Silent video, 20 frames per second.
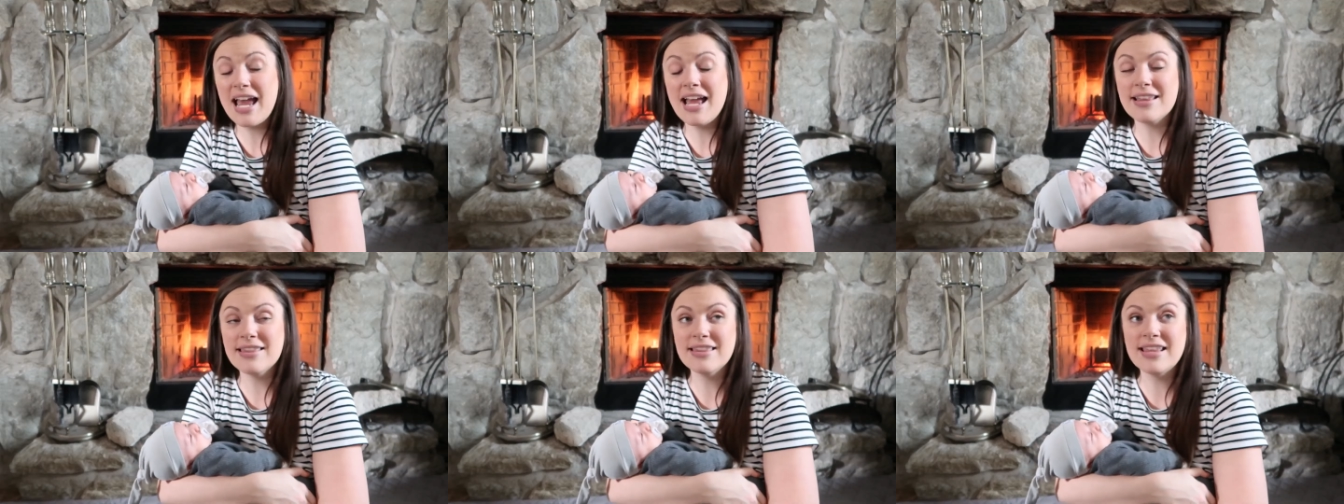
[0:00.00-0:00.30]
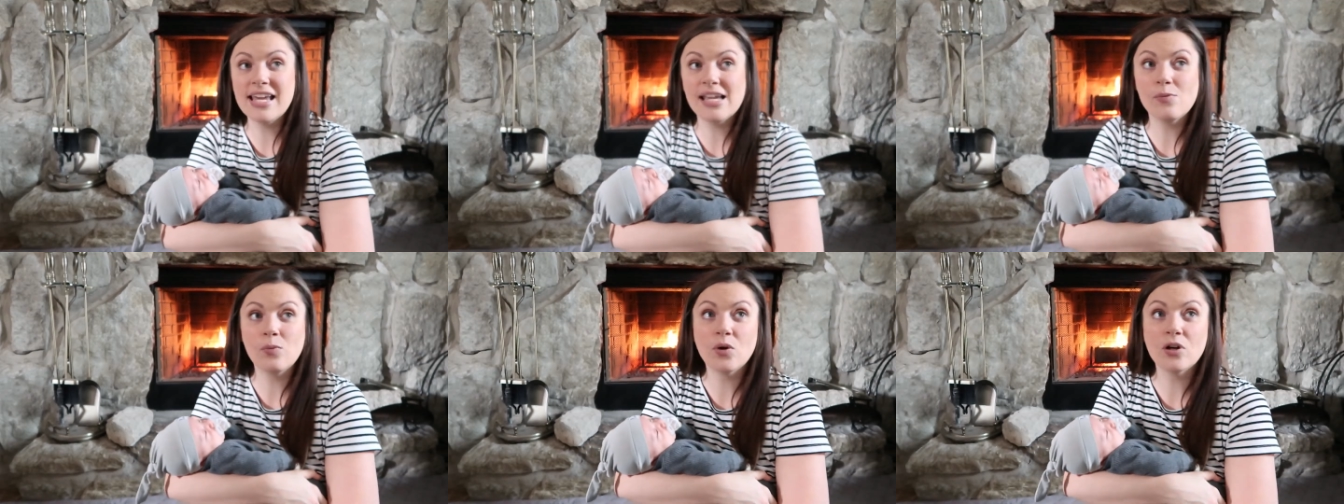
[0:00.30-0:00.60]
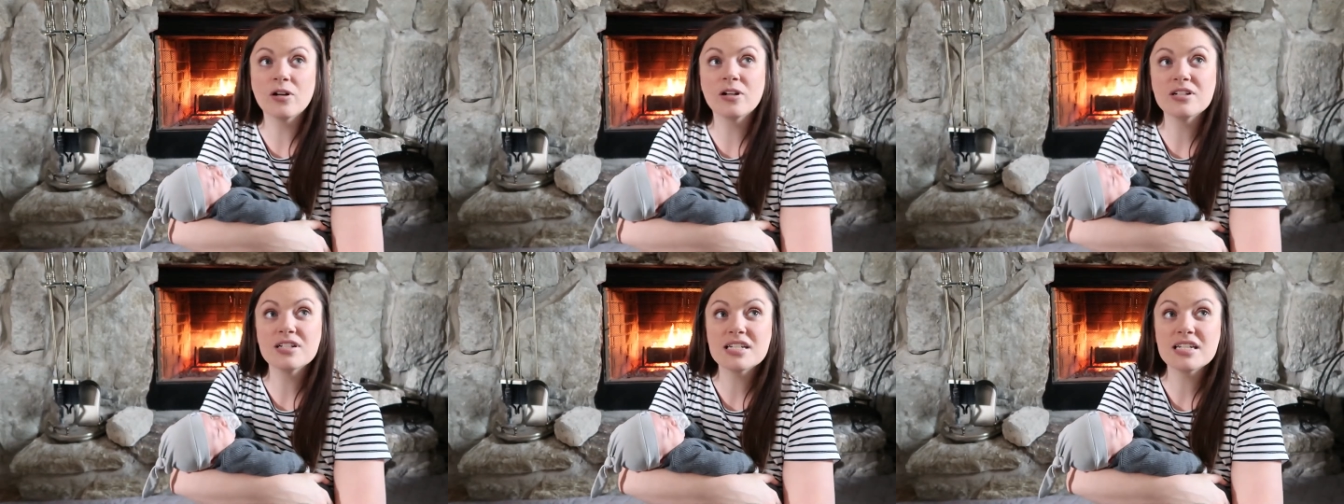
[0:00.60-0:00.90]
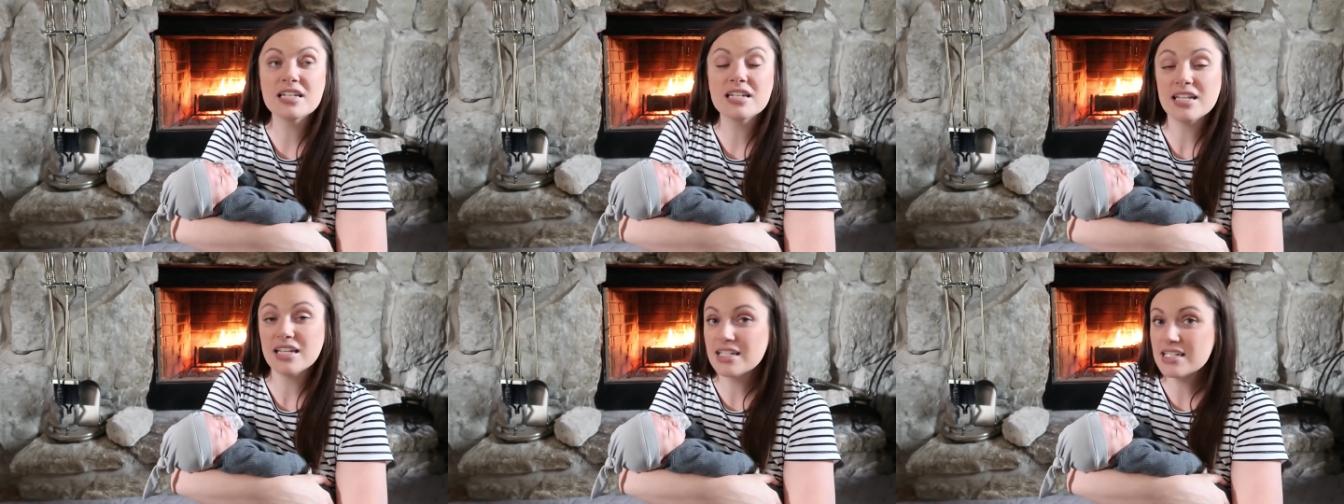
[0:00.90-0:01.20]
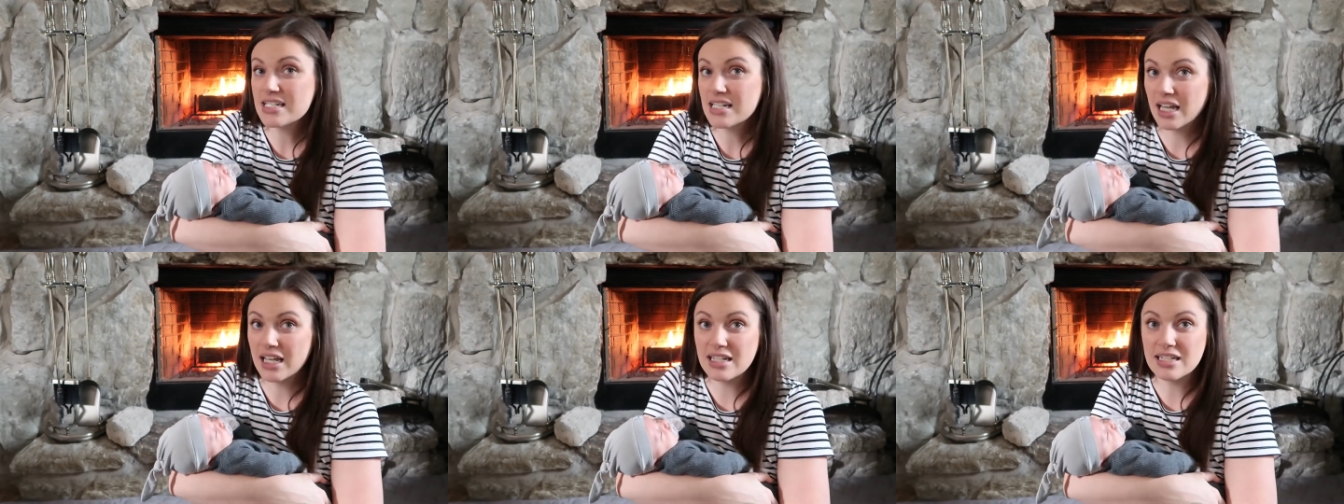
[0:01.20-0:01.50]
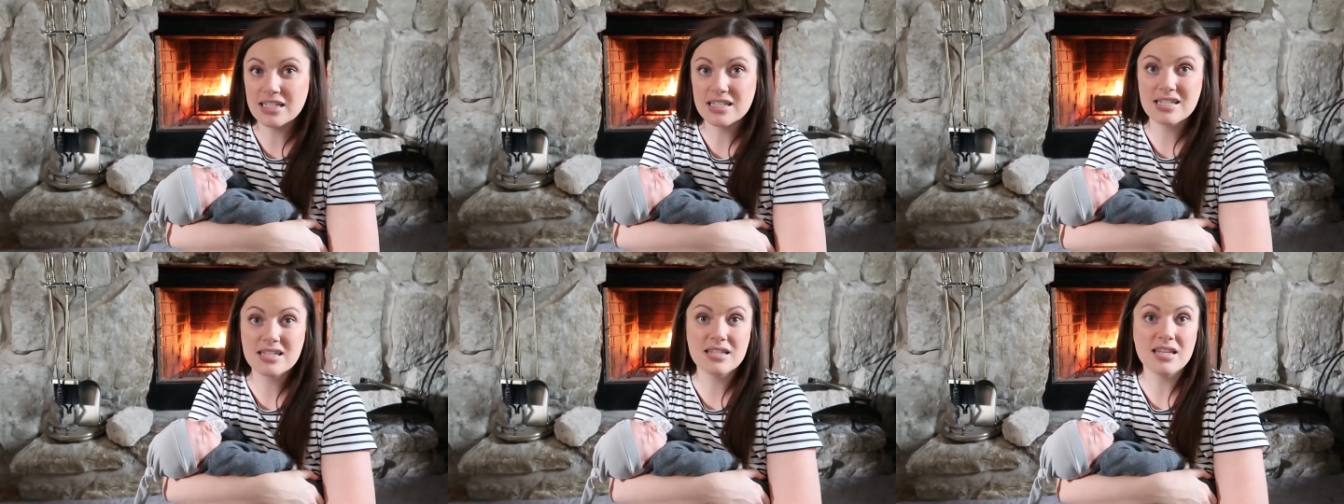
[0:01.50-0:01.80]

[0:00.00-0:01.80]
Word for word: and they weren't intense.